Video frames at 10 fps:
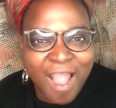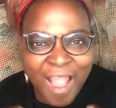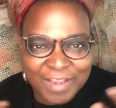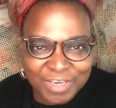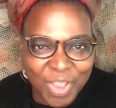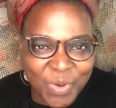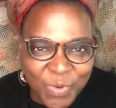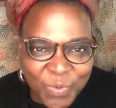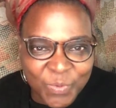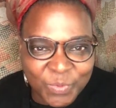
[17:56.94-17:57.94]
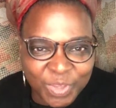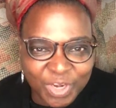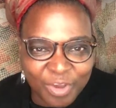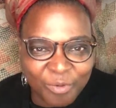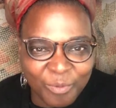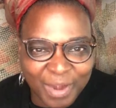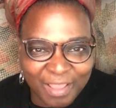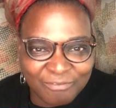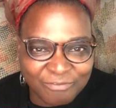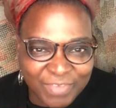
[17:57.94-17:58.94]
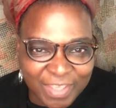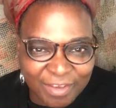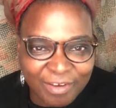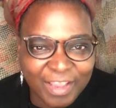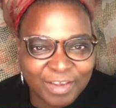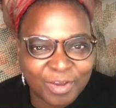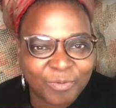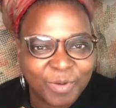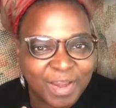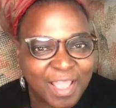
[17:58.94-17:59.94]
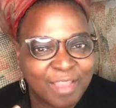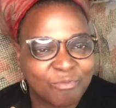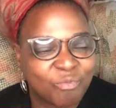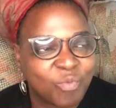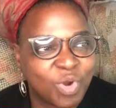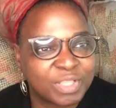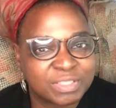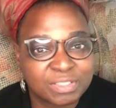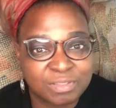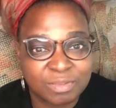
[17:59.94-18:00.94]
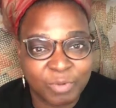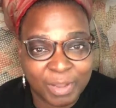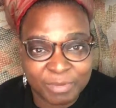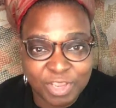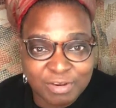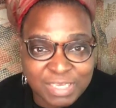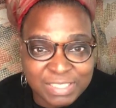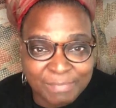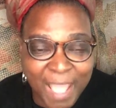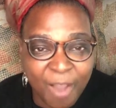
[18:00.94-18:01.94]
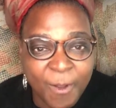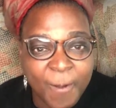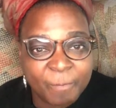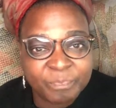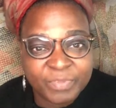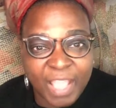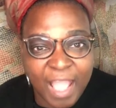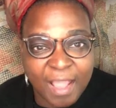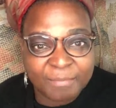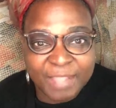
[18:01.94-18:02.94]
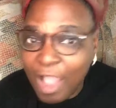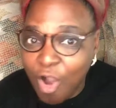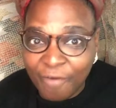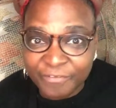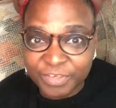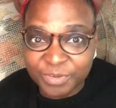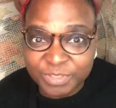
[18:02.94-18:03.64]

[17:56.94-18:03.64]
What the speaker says: I know, what I feel. I know what I want, what I'm curious about. Now all I have to do